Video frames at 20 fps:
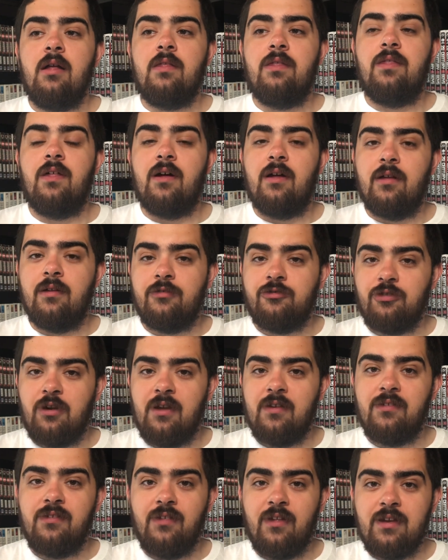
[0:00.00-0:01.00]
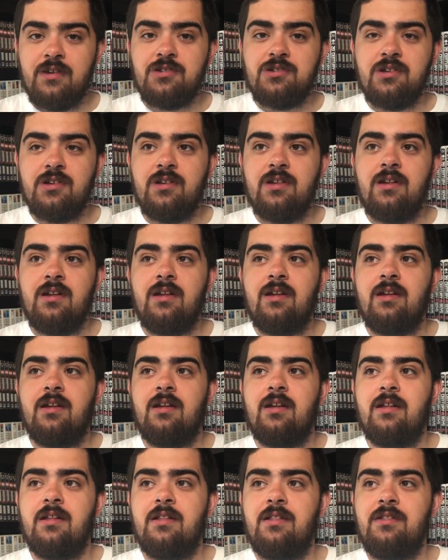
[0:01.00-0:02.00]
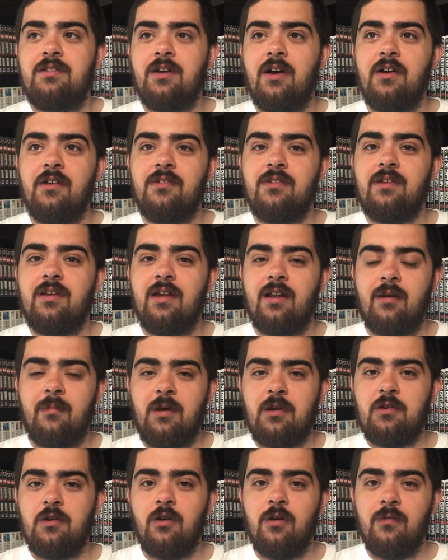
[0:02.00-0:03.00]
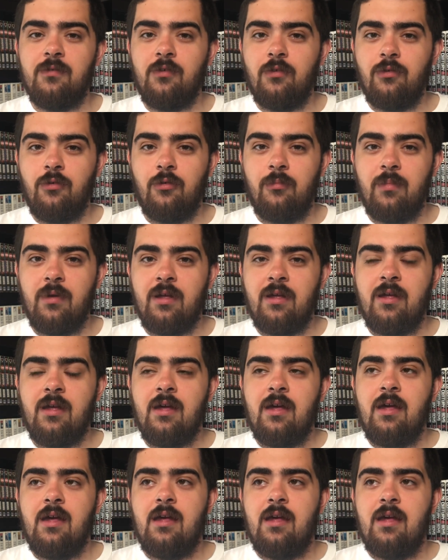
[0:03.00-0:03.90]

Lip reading: The translation does get on my nerves a little bit,